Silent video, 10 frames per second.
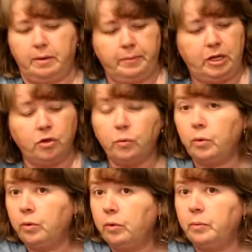in your
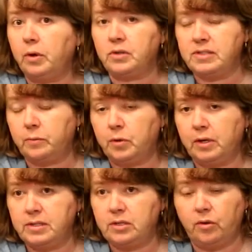room or somewhere
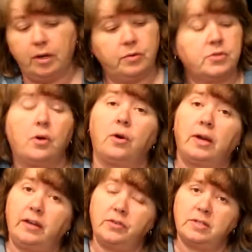else in your house, or
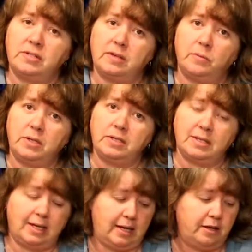give it to someone as
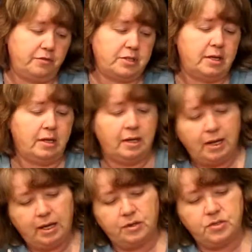a gift.
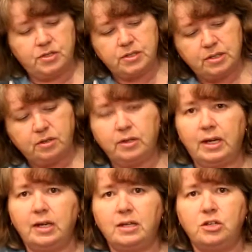And it's just a little
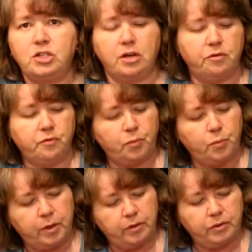handy shelf
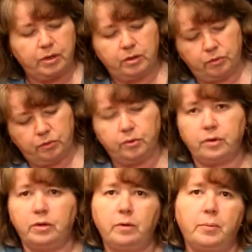with a little hook
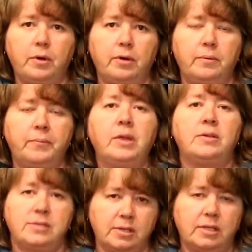on the bottom.
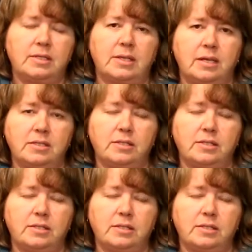So let's get